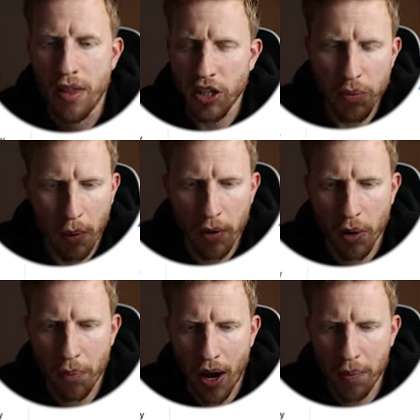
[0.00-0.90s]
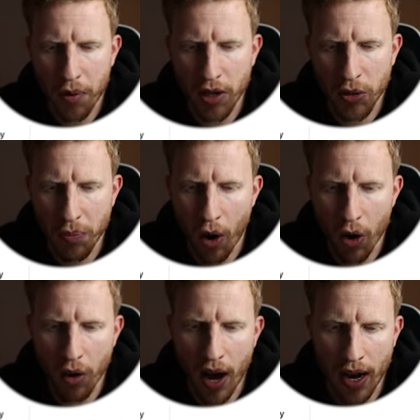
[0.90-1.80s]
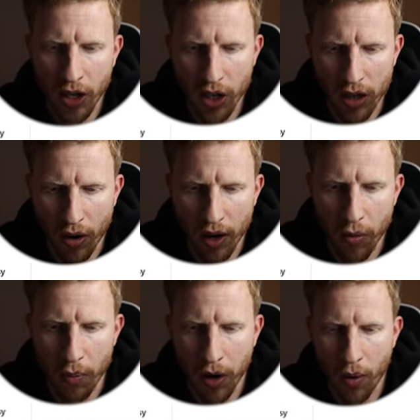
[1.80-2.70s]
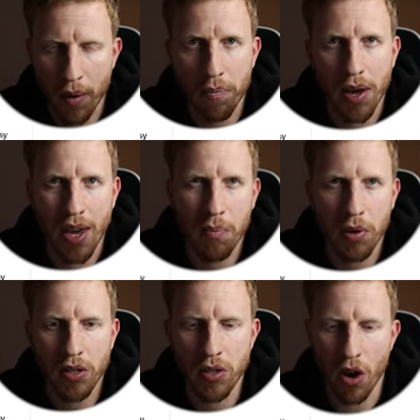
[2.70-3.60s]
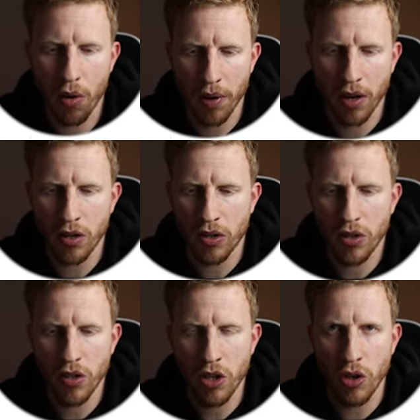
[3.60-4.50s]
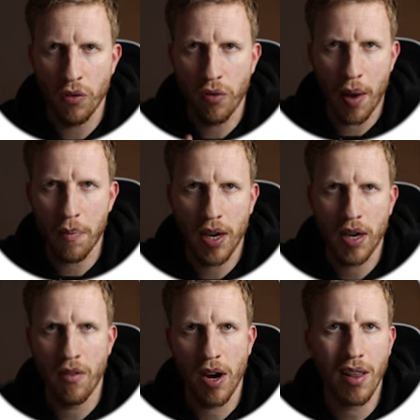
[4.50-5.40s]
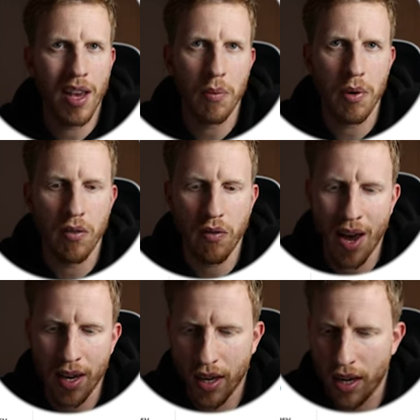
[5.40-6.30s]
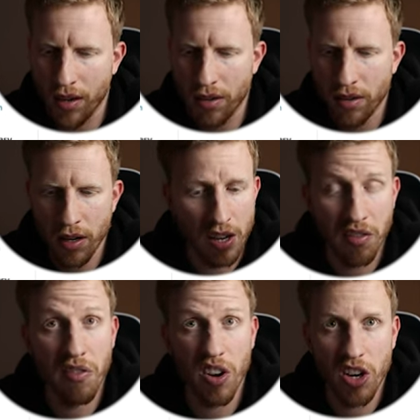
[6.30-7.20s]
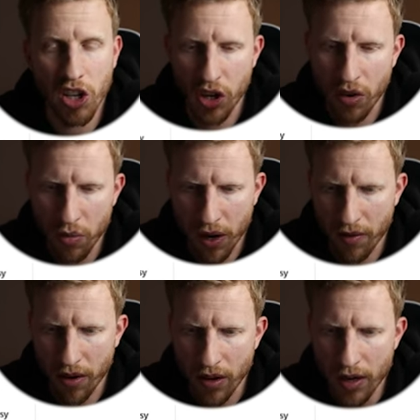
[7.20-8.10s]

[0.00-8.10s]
This is probably going to pack pretty small. I actually thought it would be quite big, but it's not, because you flat pack it, right? Like a bit of IKEA furniture, whatever.